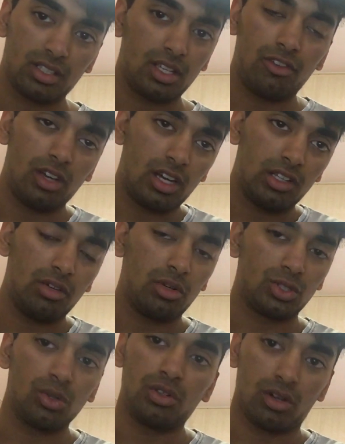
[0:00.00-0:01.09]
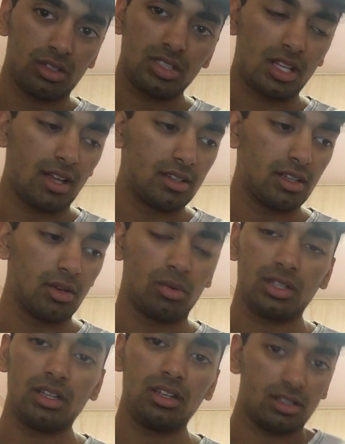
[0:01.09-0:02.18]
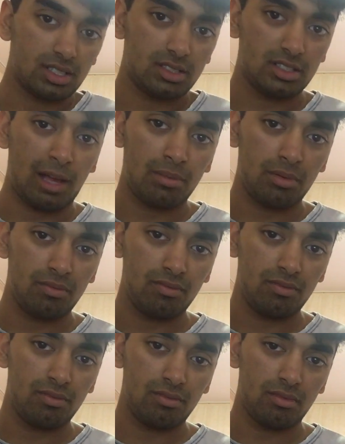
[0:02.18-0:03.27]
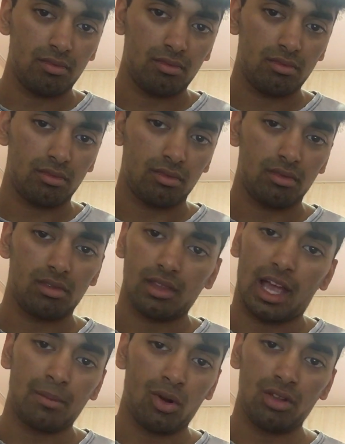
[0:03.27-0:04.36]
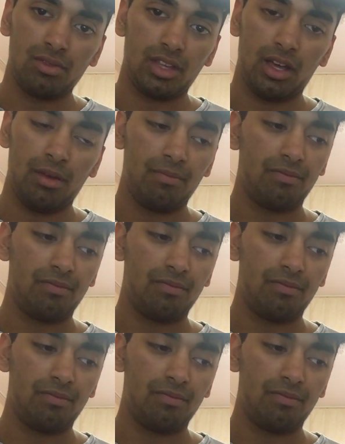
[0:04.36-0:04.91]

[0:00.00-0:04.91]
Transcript: if you hear the original, you understand. He does a slap hammer on there.